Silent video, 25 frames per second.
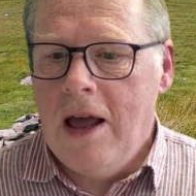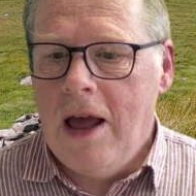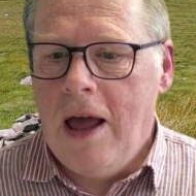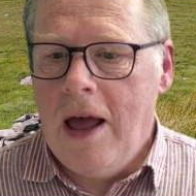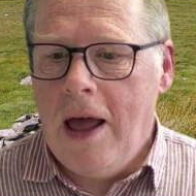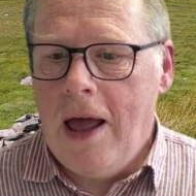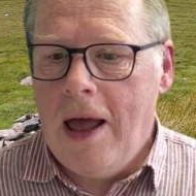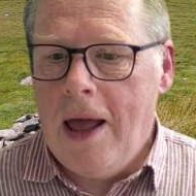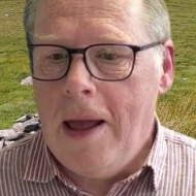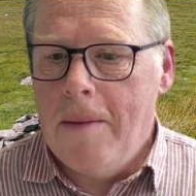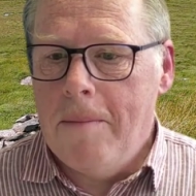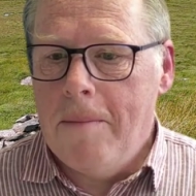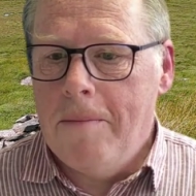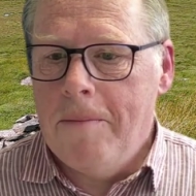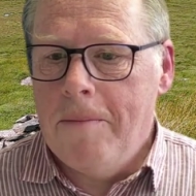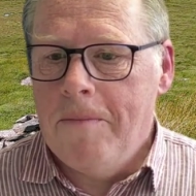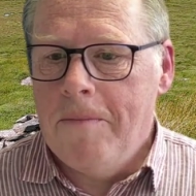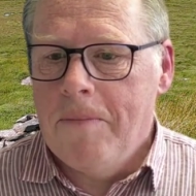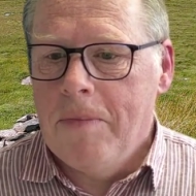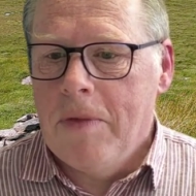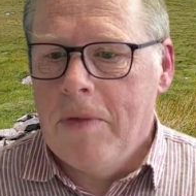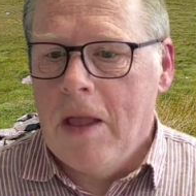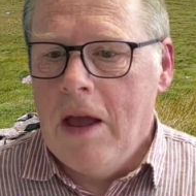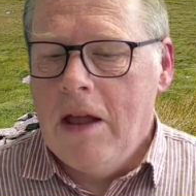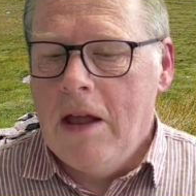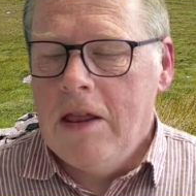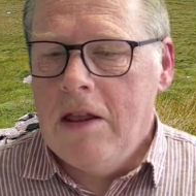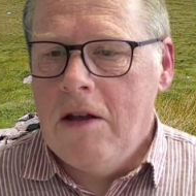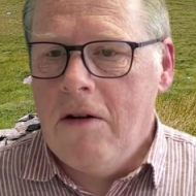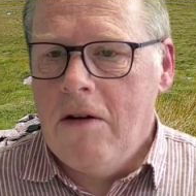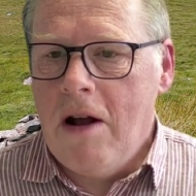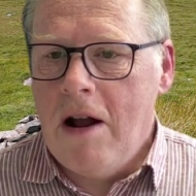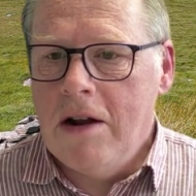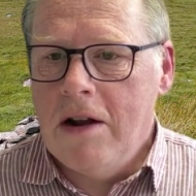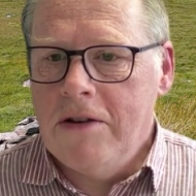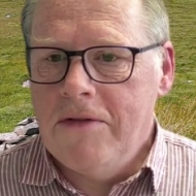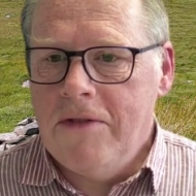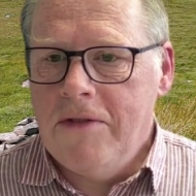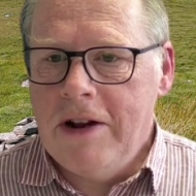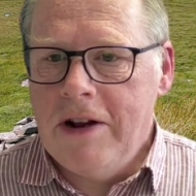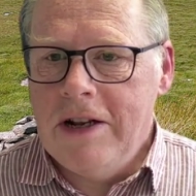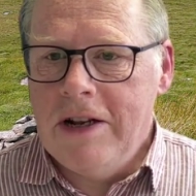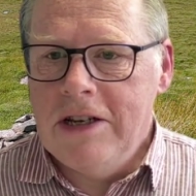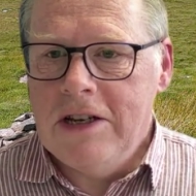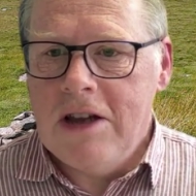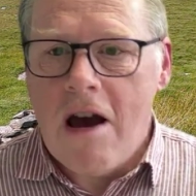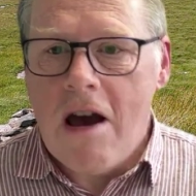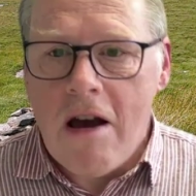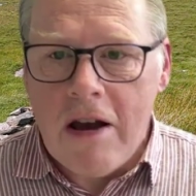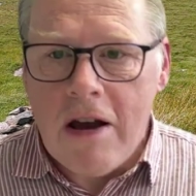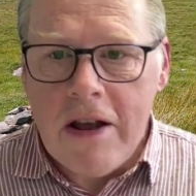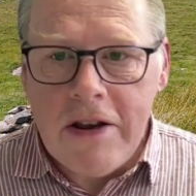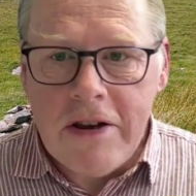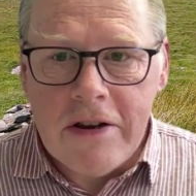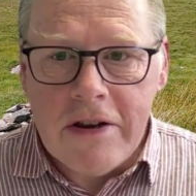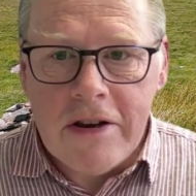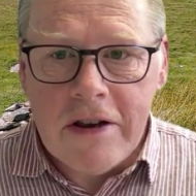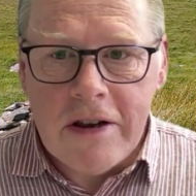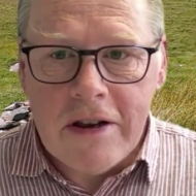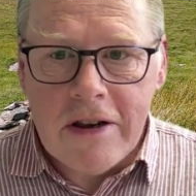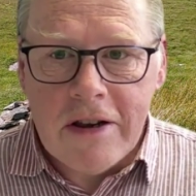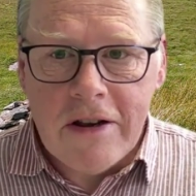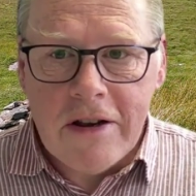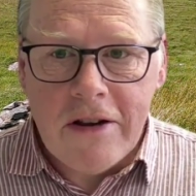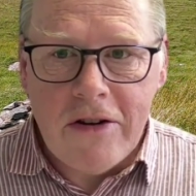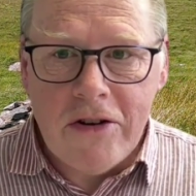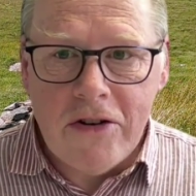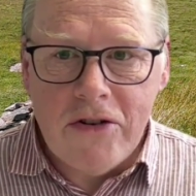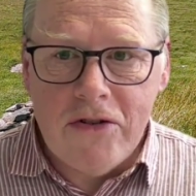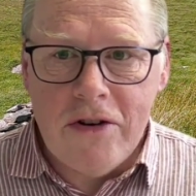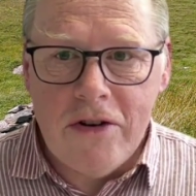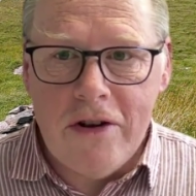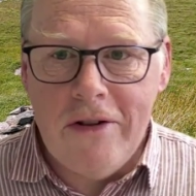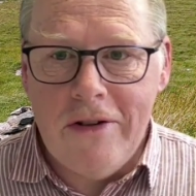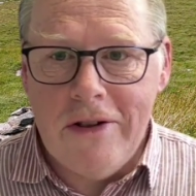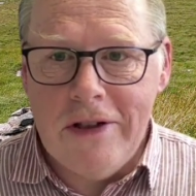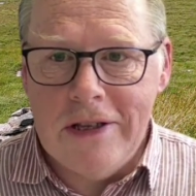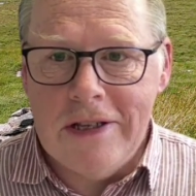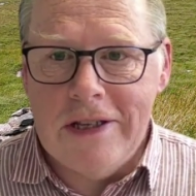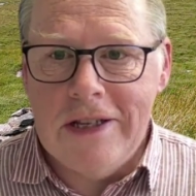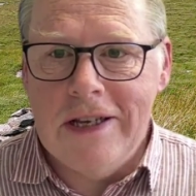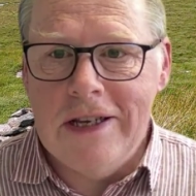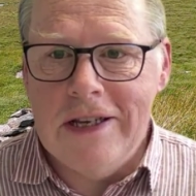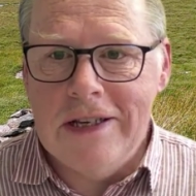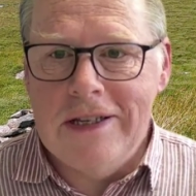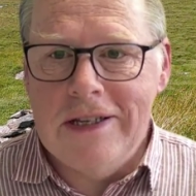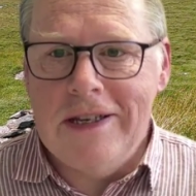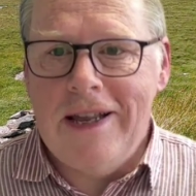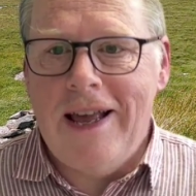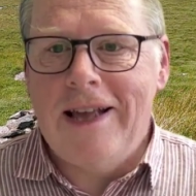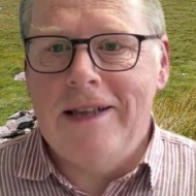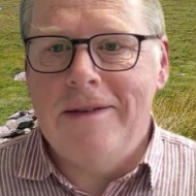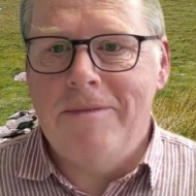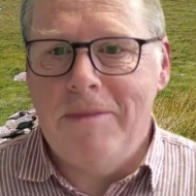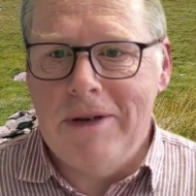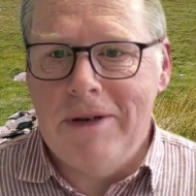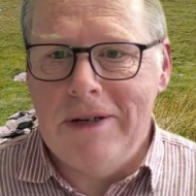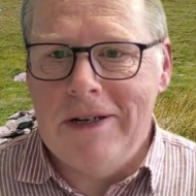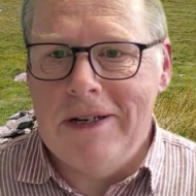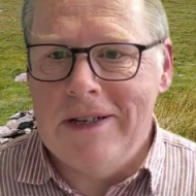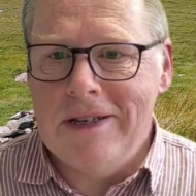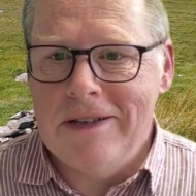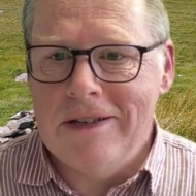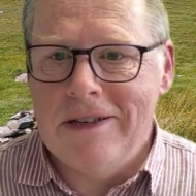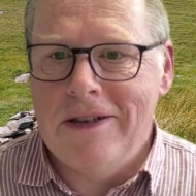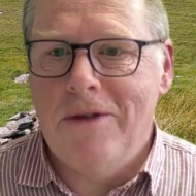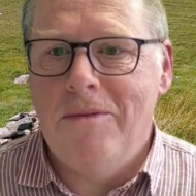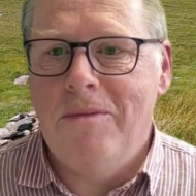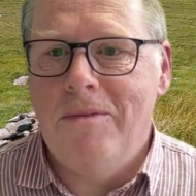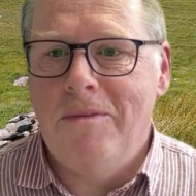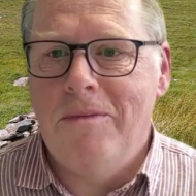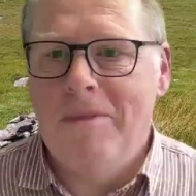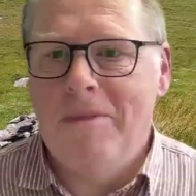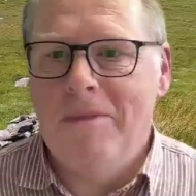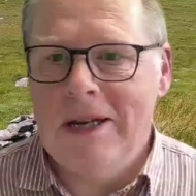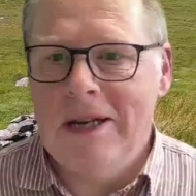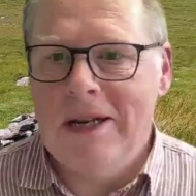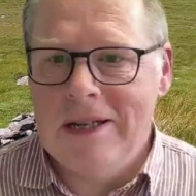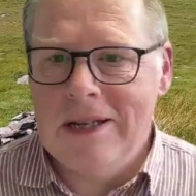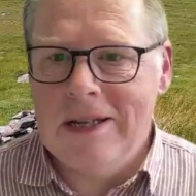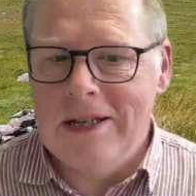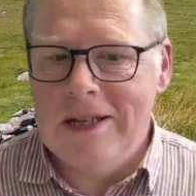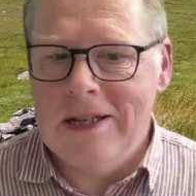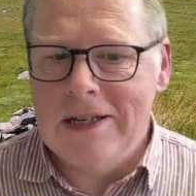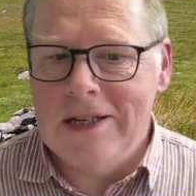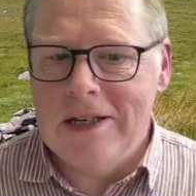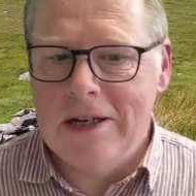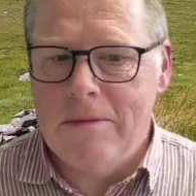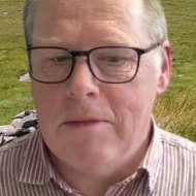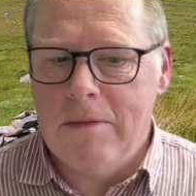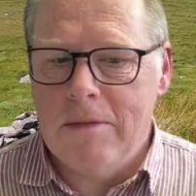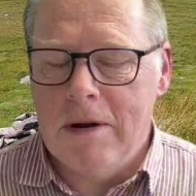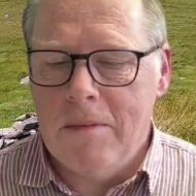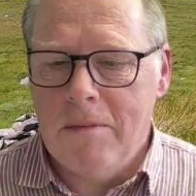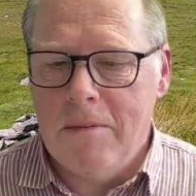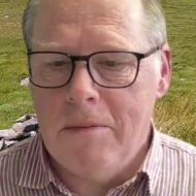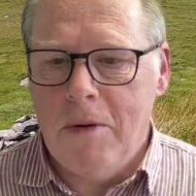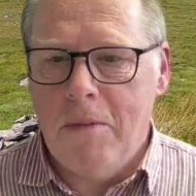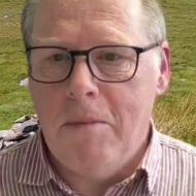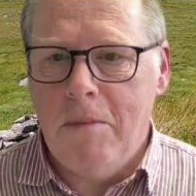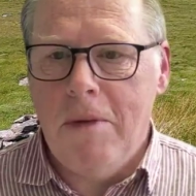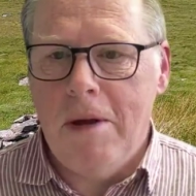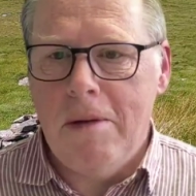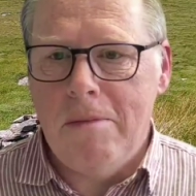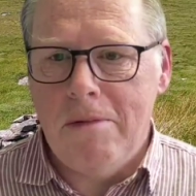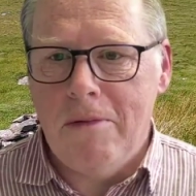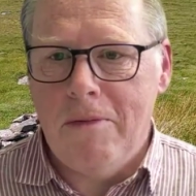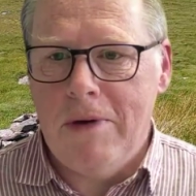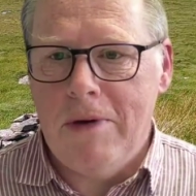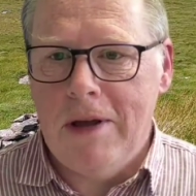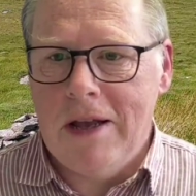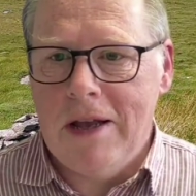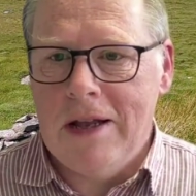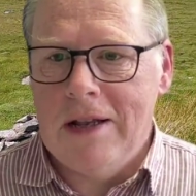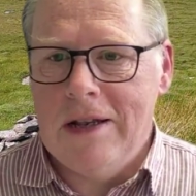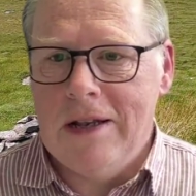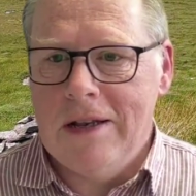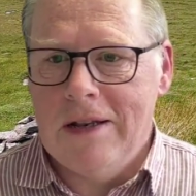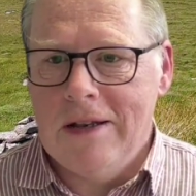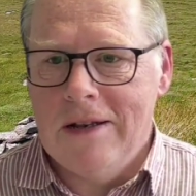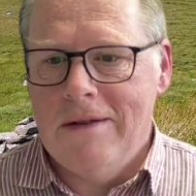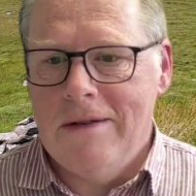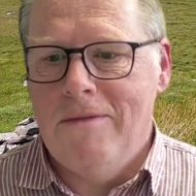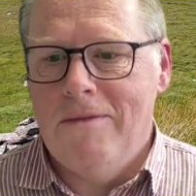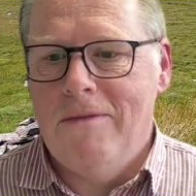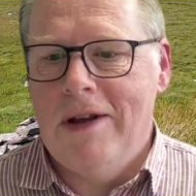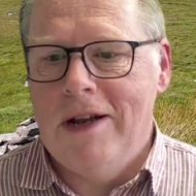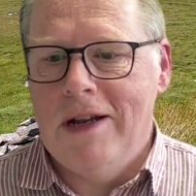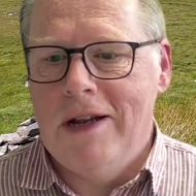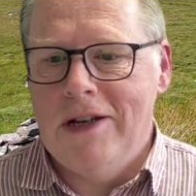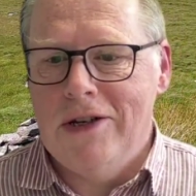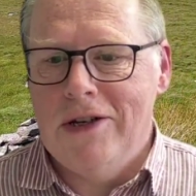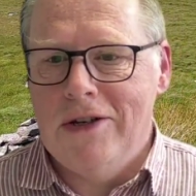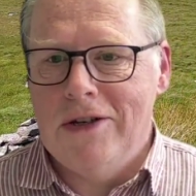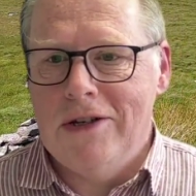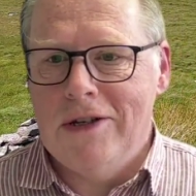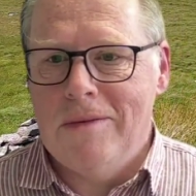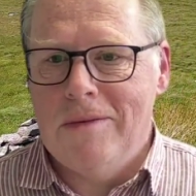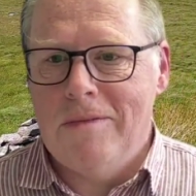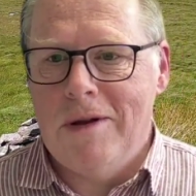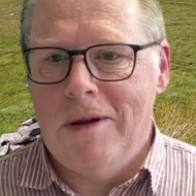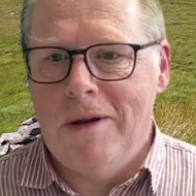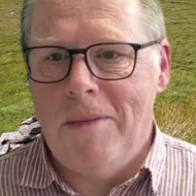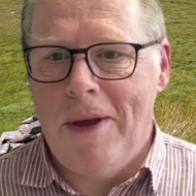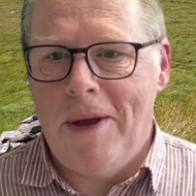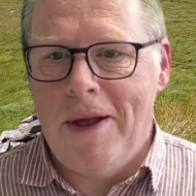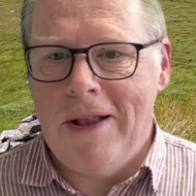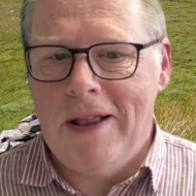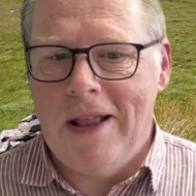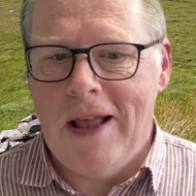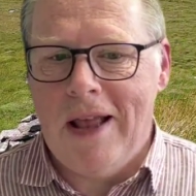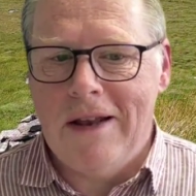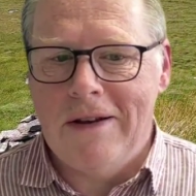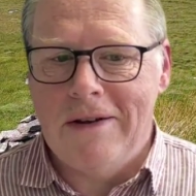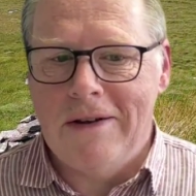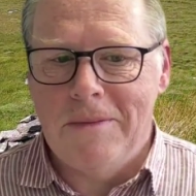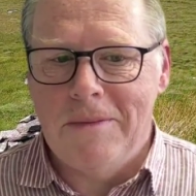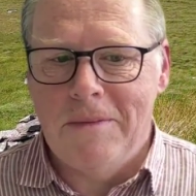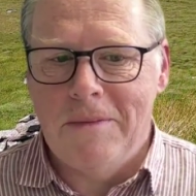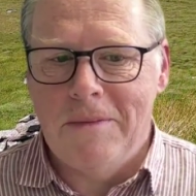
There aren't very tight controls. The assessment is completed in the summer, but maybe we can do something about that.